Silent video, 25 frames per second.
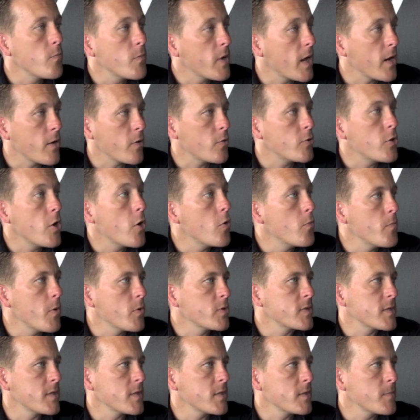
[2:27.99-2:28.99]
I don't know
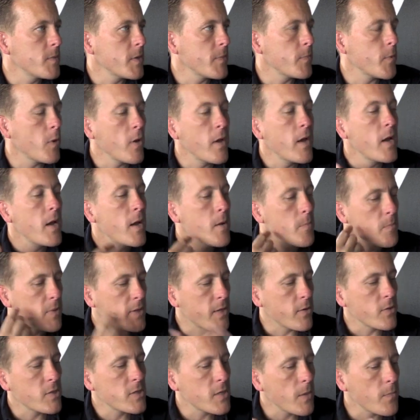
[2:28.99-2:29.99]
most of these people, but
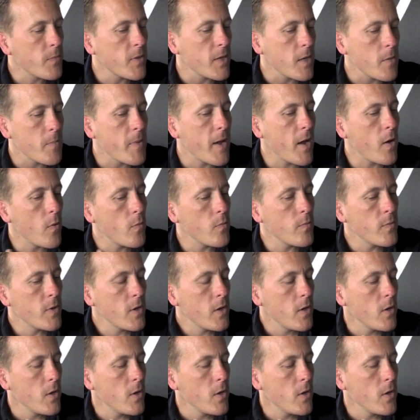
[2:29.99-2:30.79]
there's something about